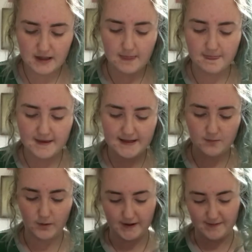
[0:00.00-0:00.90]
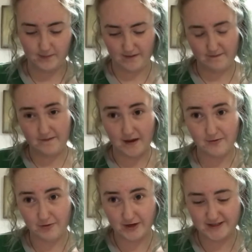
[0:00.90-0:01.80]
This one is my
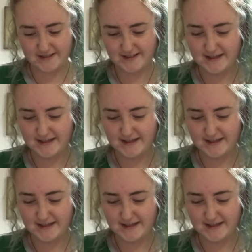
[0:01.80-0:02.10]
favourite.